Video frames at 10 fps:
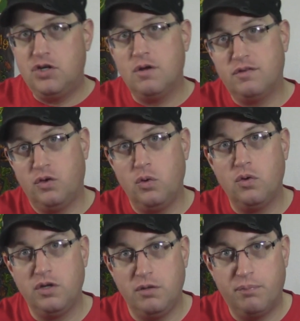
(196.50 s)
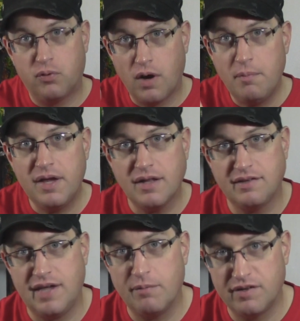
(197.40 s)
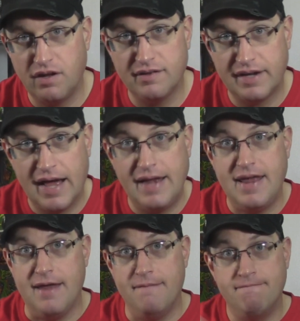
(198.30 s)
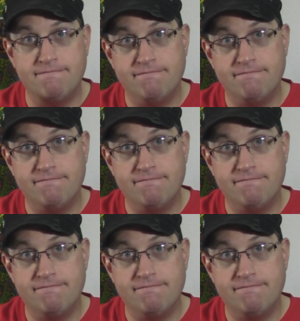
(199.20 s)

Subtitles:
you chose Google, you probably got the same results that I did.